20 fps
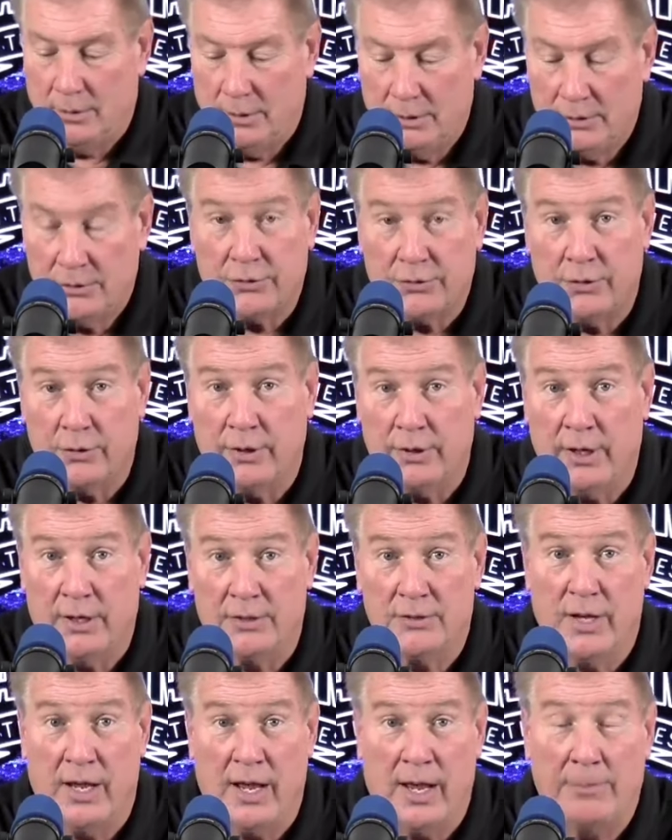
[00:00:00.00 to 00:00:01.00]
Certainly
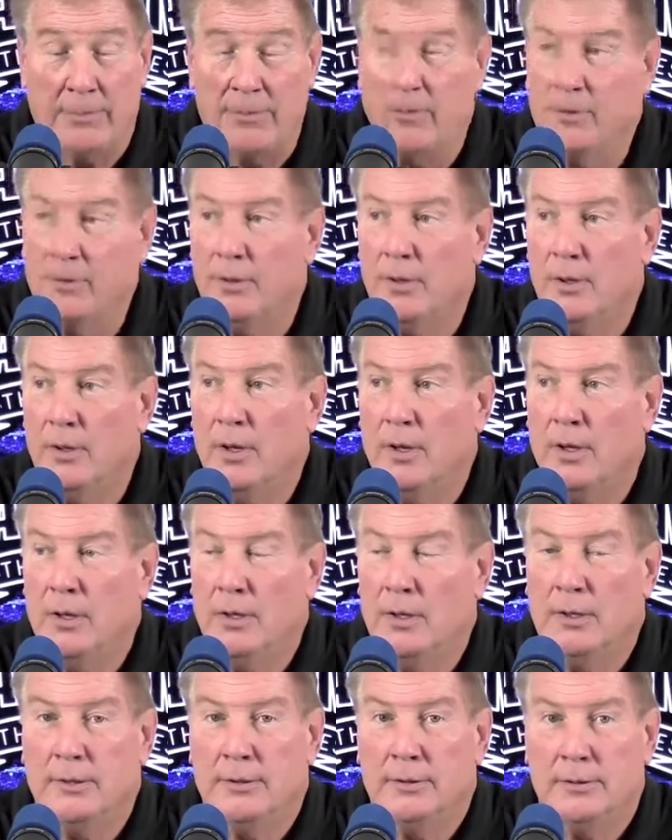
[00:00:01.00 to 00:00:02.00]
hasn't happened.
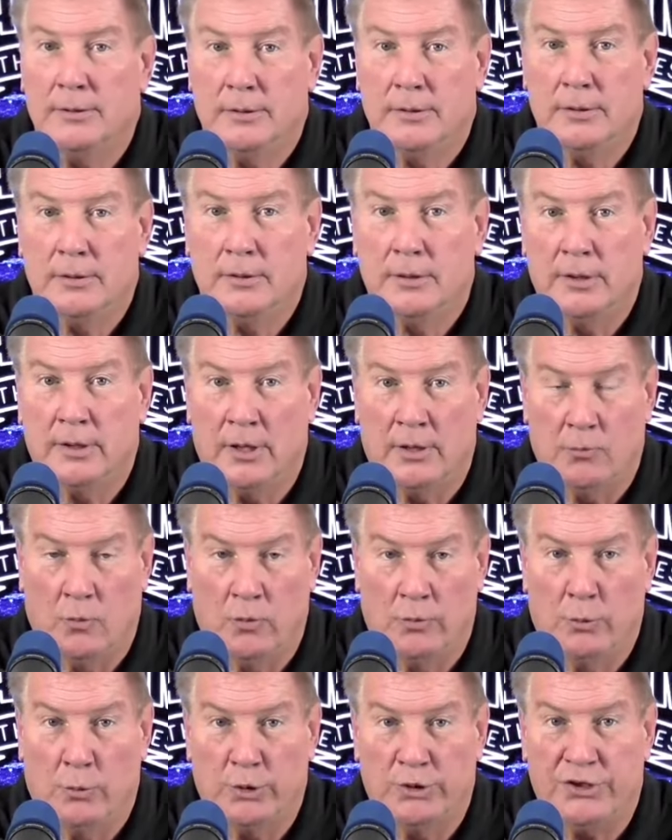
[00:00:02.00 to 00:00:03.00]
You got
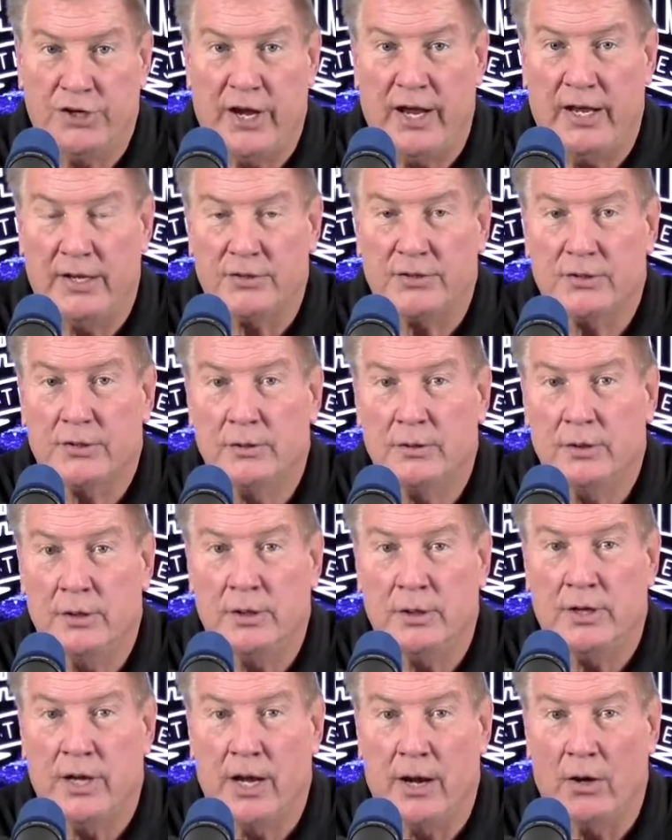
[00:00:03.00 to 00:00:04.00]
one more chance
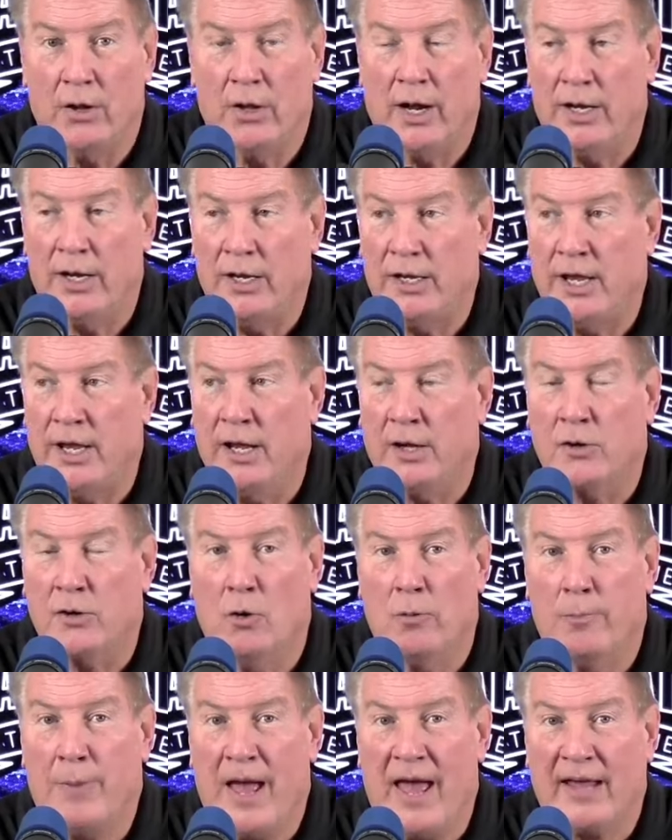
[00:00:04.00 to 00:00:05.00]
in Carolina. You can't go
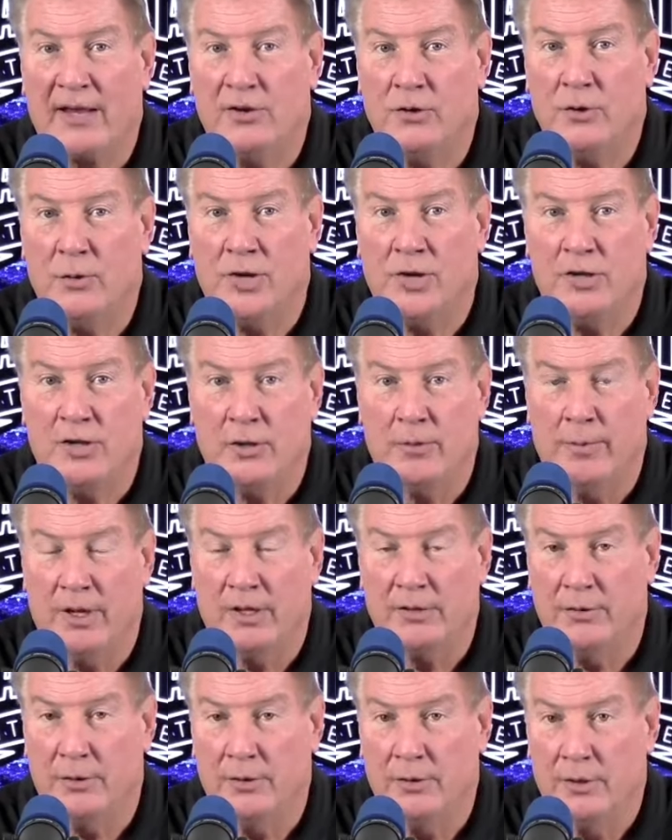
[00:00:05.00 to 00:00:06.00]
back and do anything
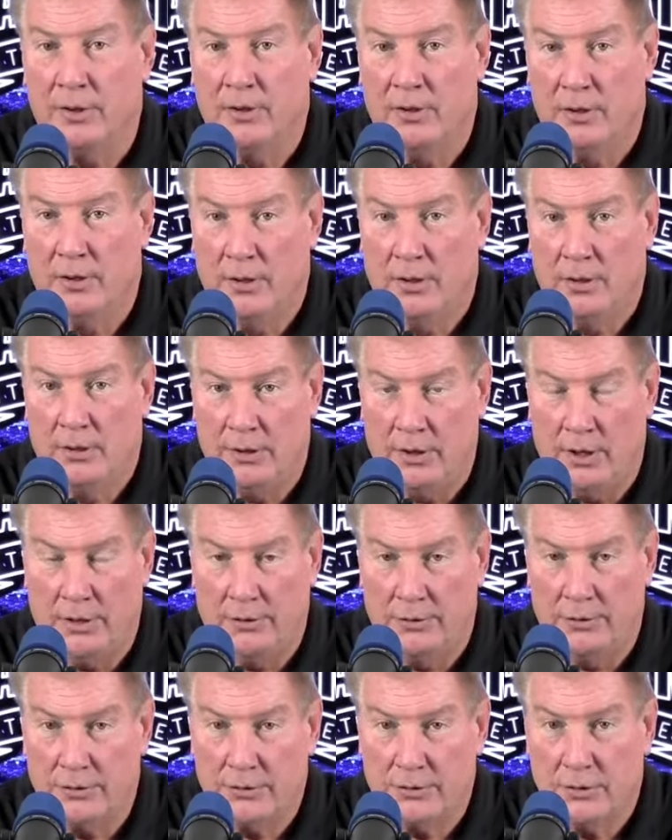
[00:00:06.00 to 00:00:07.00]
about the
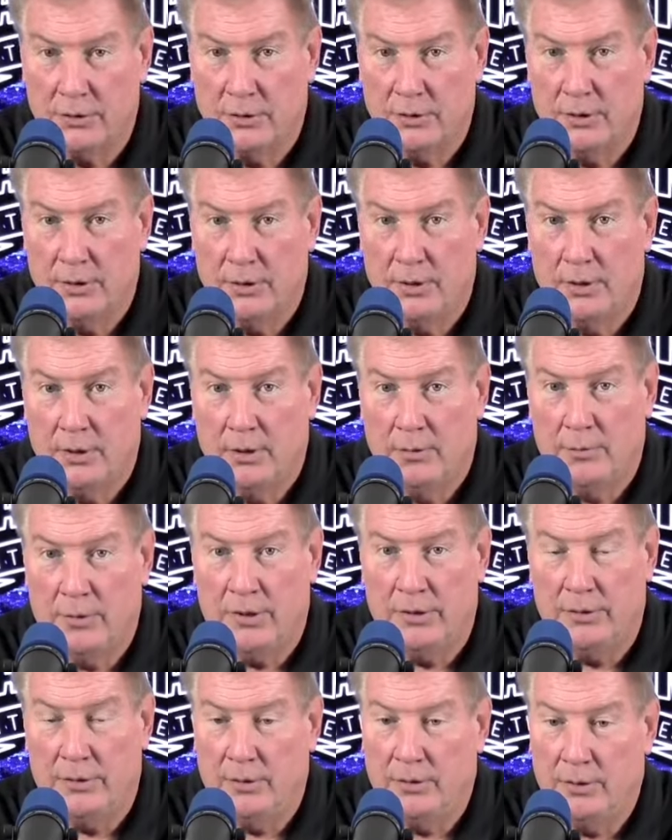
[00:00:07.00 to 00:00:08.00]
others,
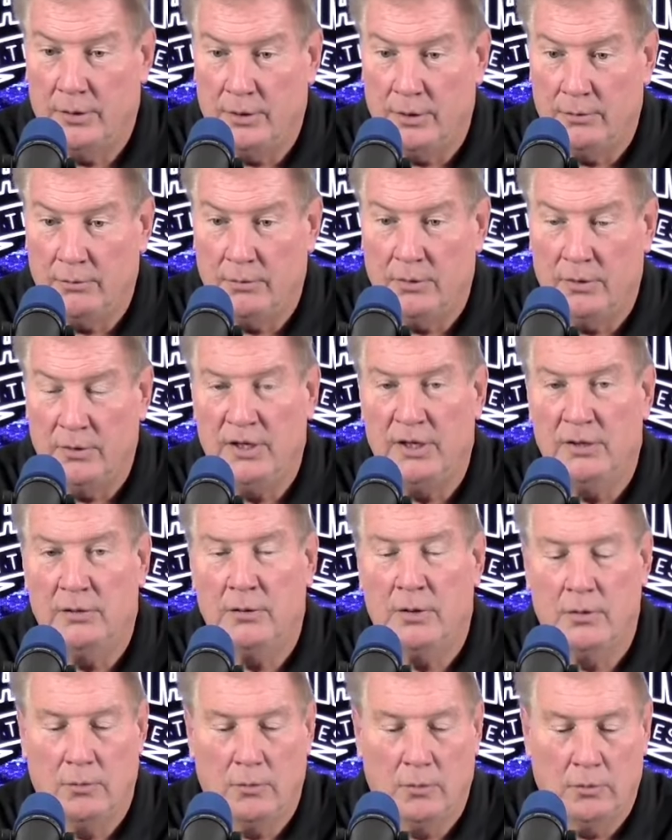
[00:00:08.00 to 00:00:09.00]
but
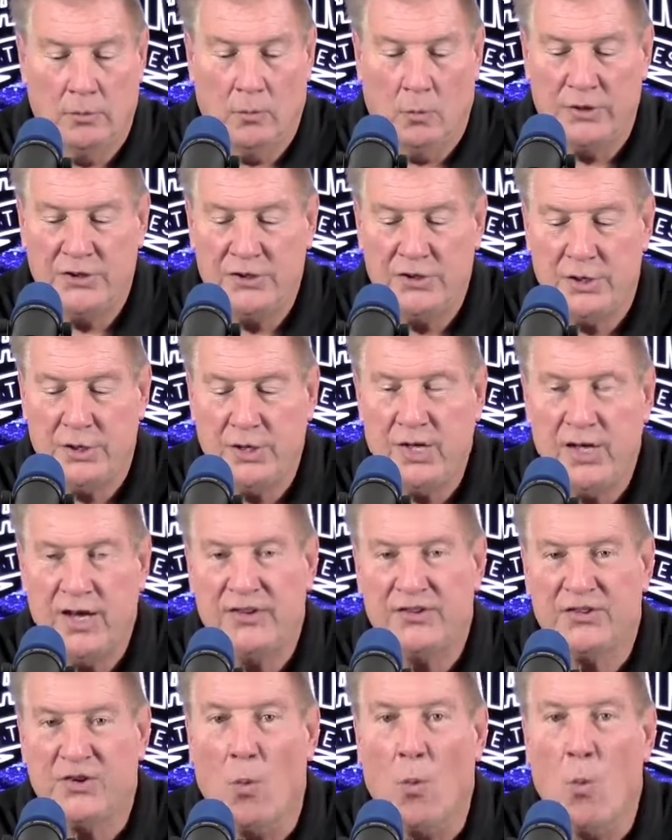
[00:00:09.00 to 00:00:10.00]
what you need
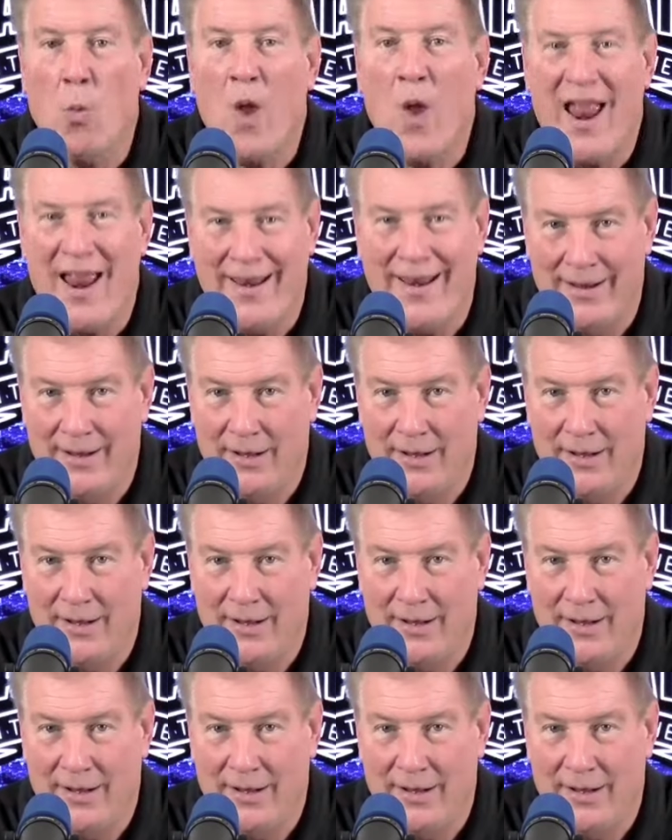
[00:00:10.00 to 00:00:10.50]
is a win.